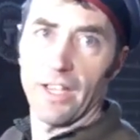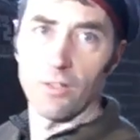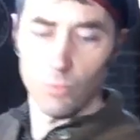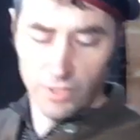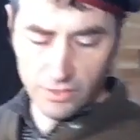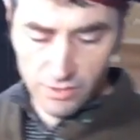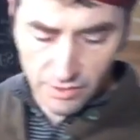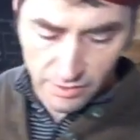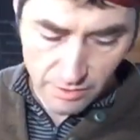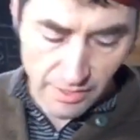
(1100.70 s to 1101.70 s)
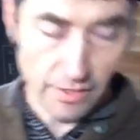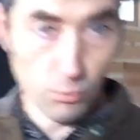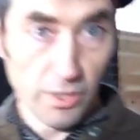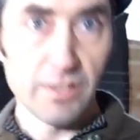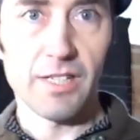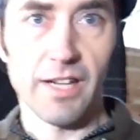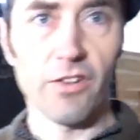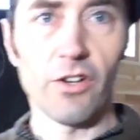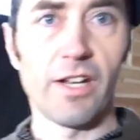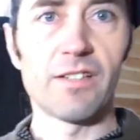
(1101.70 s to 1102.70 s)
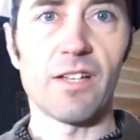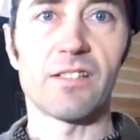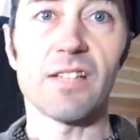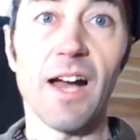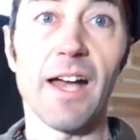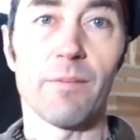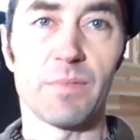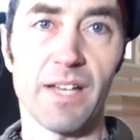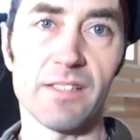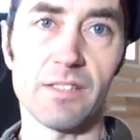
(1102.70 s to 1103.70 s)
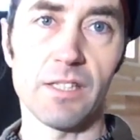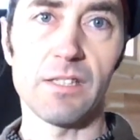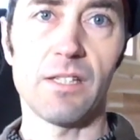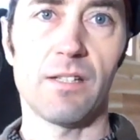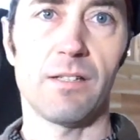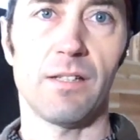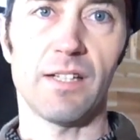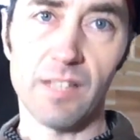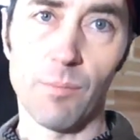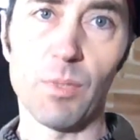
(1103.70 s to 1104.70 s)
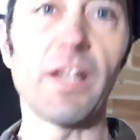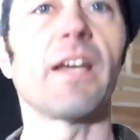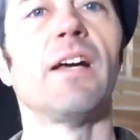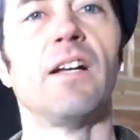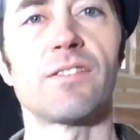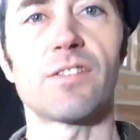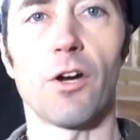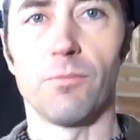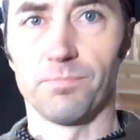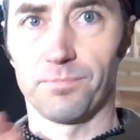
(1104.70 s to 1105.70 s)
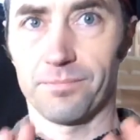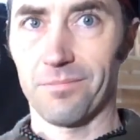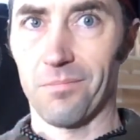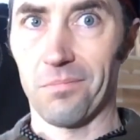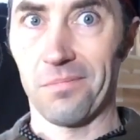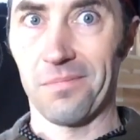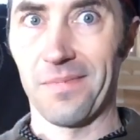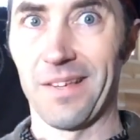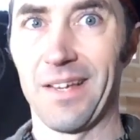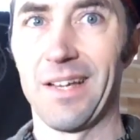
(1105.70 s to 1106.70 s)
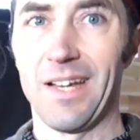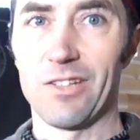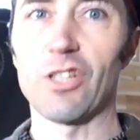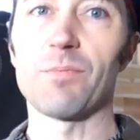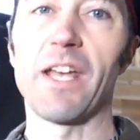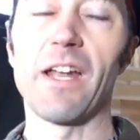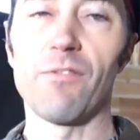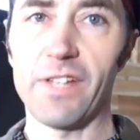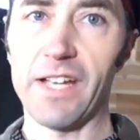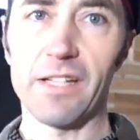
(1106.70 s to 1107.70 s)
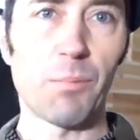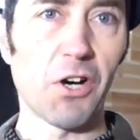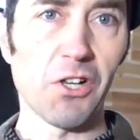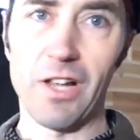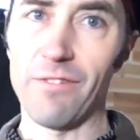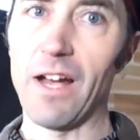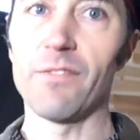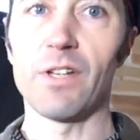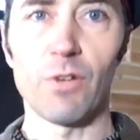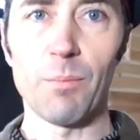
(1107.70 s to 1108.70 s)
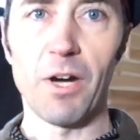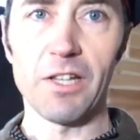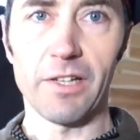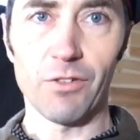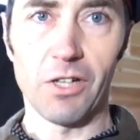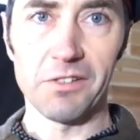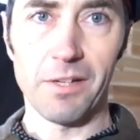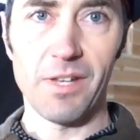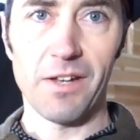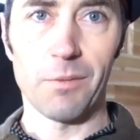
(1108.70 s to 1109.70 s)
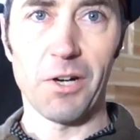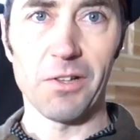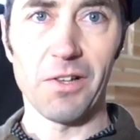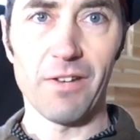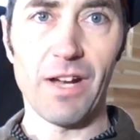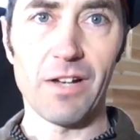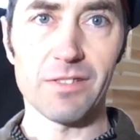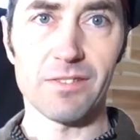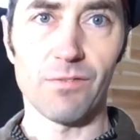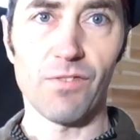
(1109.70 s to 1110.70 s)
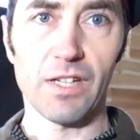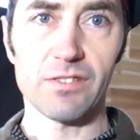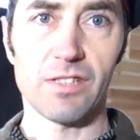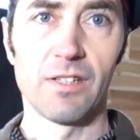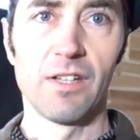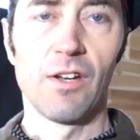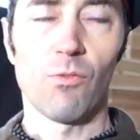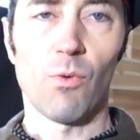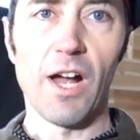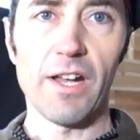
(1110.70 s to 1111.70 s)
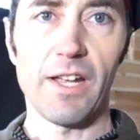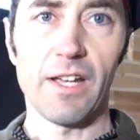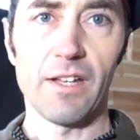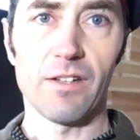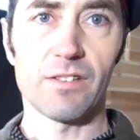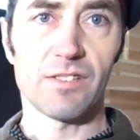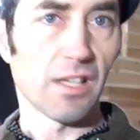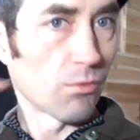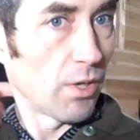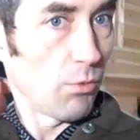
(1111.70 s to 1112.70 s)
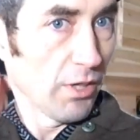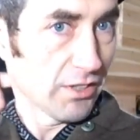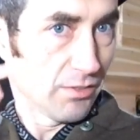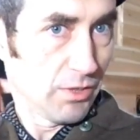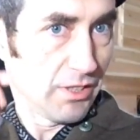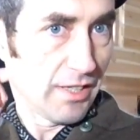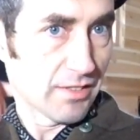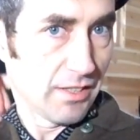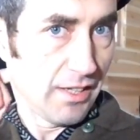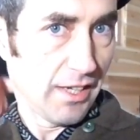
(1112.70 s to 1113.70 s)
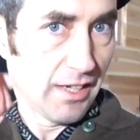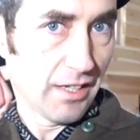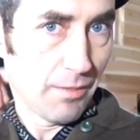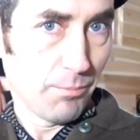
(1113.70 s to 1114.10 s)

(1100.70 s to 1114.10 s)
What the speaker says: and wood together is a time-tested assembly. So trust me, and I've taken apart I've done remodeling for a long time, taken apart a lot of houses and fixed rot and seen what works and what doesn't, and